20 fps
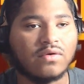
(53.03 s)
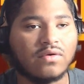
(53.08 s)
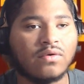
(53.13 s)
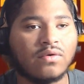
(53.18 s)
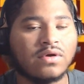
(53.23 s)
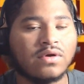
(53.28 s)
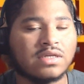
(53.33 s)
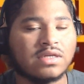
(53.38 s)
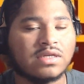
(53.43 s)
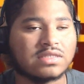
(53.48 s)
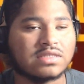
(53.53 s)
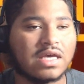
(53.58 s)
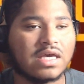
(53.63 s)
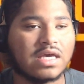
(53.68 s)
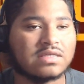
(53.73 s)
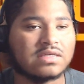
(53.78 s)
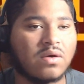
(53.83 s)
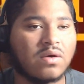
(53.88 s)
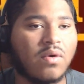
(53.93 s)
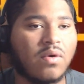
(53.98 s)
or in this
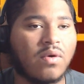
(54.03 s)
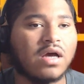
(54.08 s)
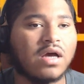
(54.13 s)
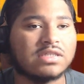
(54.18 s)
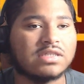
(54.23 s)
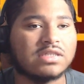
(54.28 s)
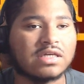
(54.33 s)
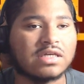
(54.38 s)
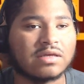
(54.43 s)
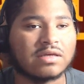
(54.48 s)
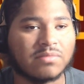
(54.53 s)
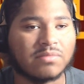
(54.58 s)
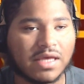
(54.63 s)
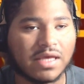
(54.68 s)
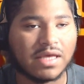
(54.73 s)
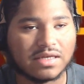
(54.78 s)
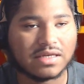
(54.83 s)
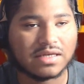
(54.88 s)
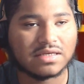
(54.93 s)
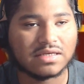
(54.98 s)
case, watched Washington
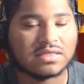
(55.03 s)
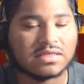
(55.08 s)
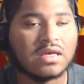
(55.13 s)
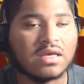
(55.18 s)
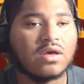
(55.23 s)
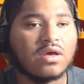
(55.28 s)
Commanders.